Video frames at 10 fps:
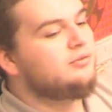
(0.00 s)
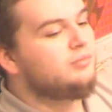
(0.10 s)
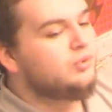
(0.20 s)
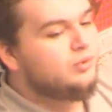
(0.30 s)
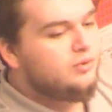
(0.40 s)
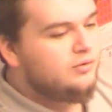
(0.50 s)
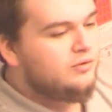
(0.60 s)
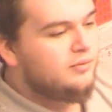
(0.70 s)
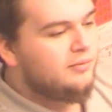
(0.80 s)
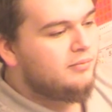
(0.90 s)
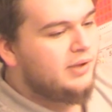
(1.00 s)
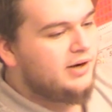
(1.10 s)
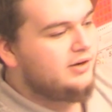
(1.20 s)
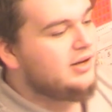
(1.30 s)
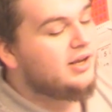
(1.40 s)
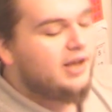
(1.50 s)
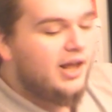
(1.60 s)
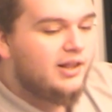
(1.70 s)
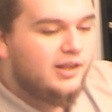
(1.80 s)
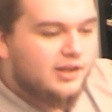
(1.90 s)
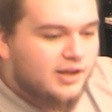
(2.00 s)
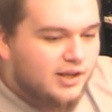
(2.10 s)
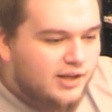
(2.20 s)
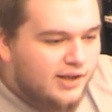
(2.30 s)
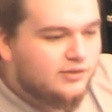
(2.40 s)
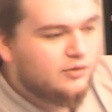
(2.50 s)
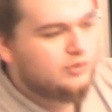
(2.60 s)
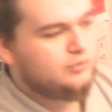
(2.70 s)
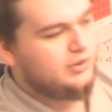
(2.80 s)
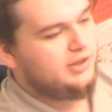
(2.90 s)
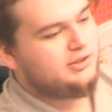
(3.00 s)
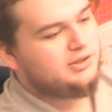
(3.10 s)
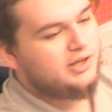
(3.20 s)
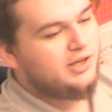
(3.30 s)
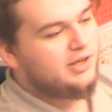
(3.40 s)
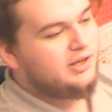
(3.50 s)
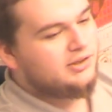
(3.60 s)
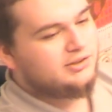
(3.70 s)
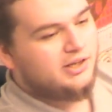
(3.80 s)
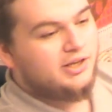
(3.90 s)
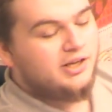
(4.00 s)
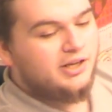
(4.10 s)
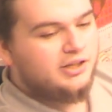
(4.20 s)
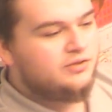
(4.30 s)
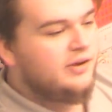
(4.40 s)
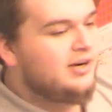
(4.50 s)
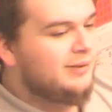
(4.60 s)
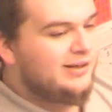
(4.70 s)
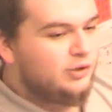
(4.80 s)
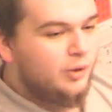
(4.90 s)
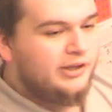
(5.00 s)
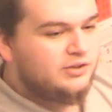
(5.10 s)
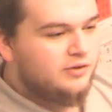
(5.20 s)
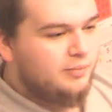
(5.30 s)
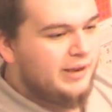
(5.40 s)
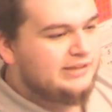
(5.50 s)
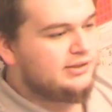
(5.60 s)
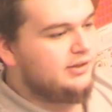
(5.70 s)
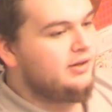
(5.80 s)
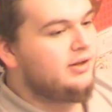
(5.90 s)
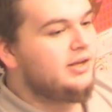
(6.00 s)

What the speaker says: to improve better. You can kind of like connect those words. Say, ich werde mein Deutsch verbessern.